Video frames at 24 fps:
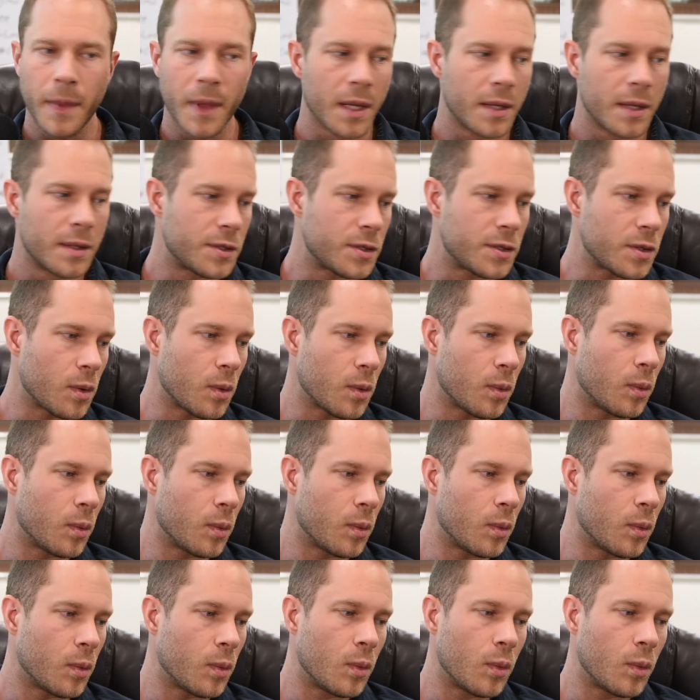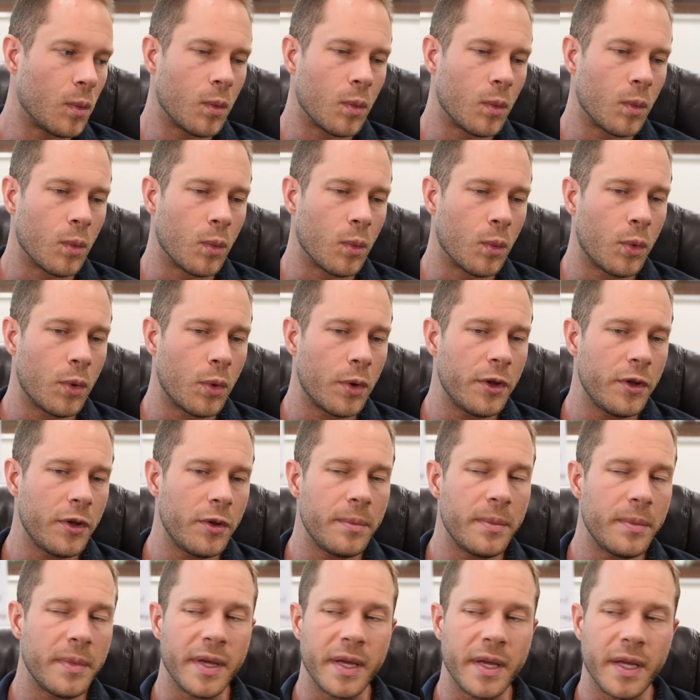So what do you
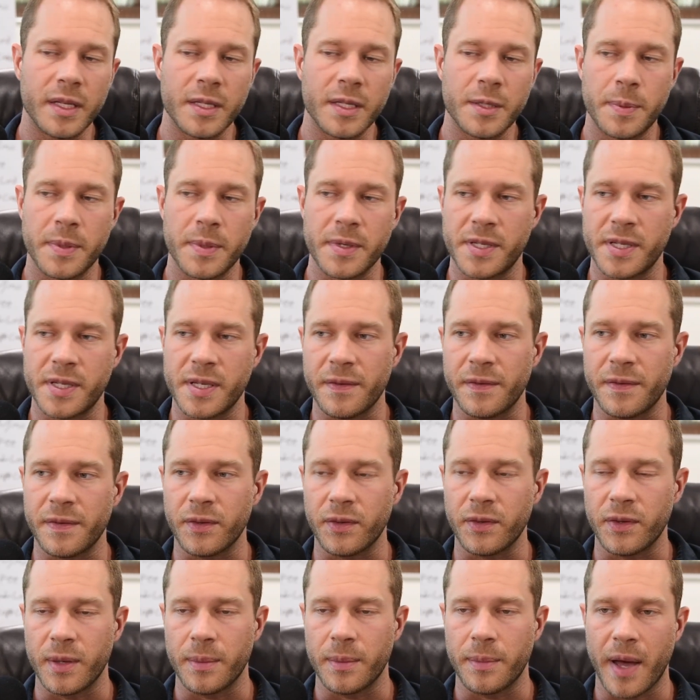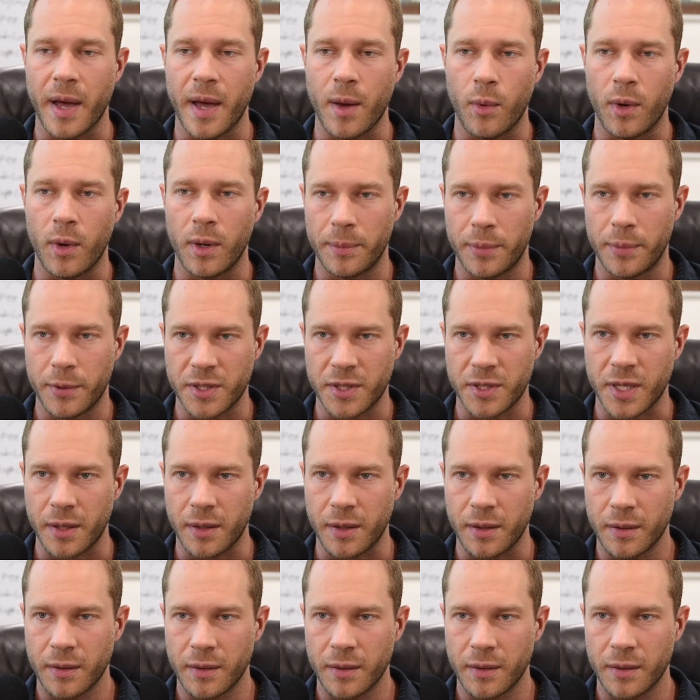mean specifically by one percenter?